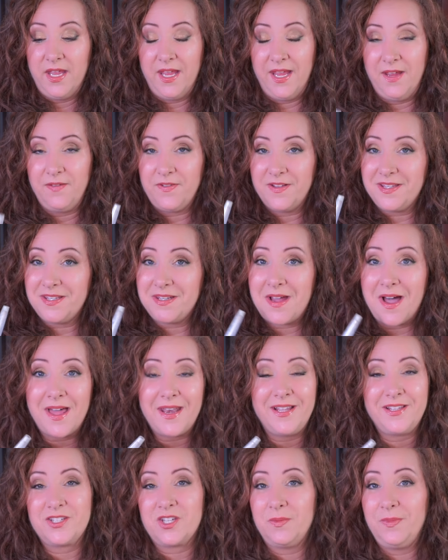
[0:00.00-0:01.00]
If it's not,
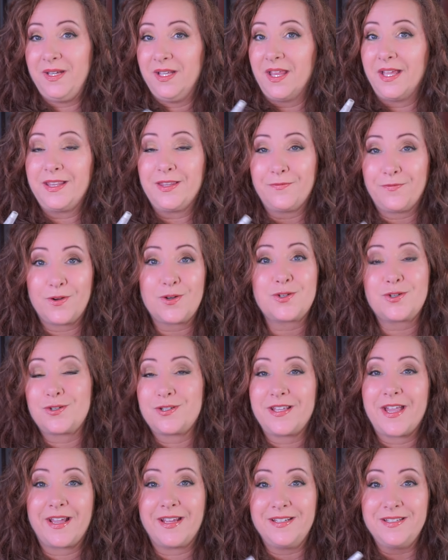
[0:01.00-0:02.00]
it's going to be like the first or
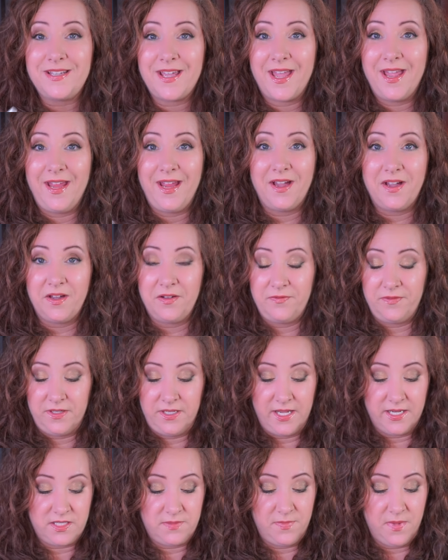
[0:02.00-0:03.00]
second day of
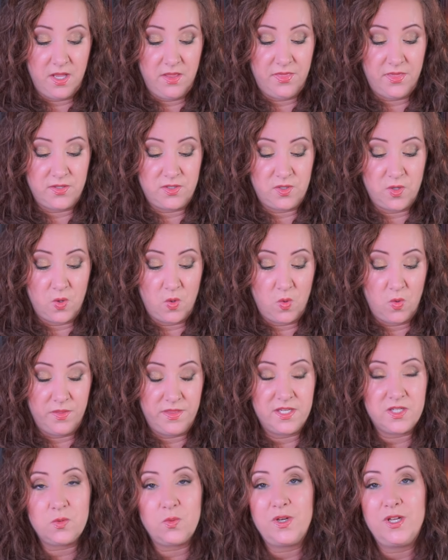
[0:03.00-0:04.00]
next month. So
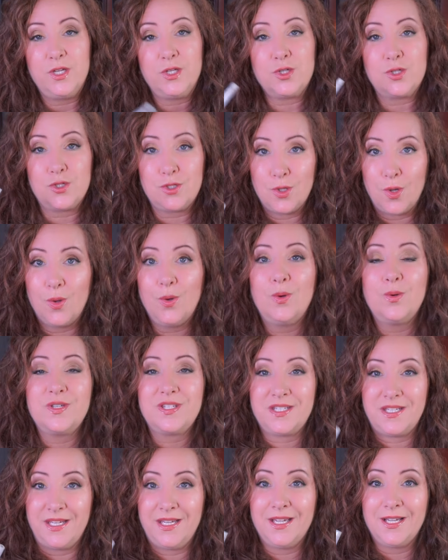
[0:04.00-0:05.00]
this one is so
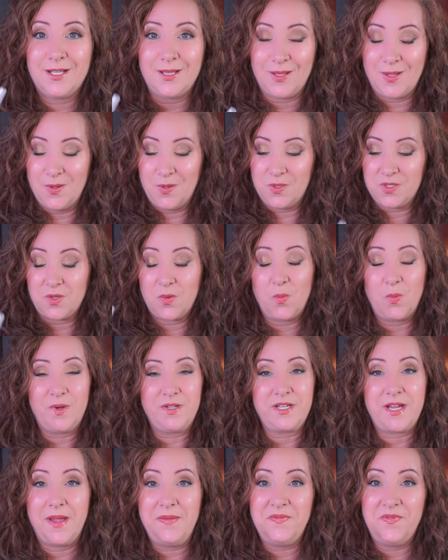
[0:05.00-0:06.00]
stinking close,
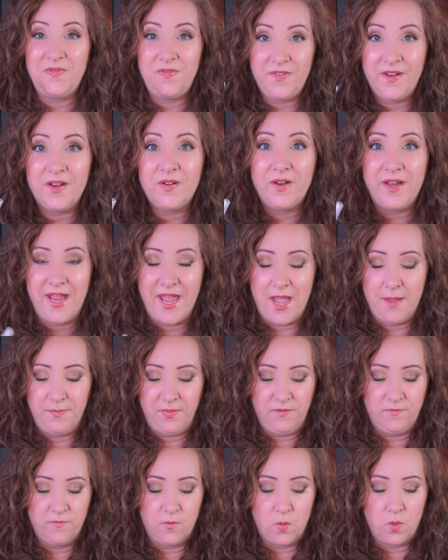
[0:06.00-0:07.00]
which I'm very
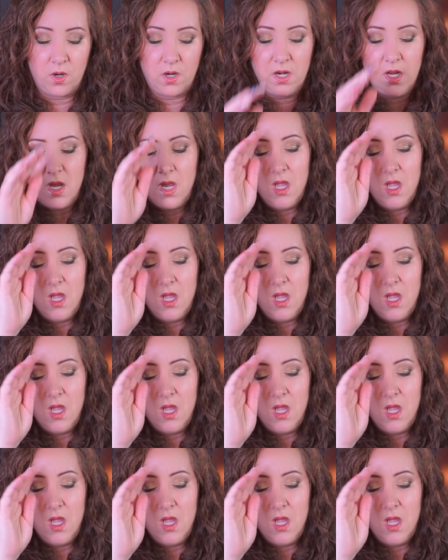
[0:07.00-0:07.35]
happy for.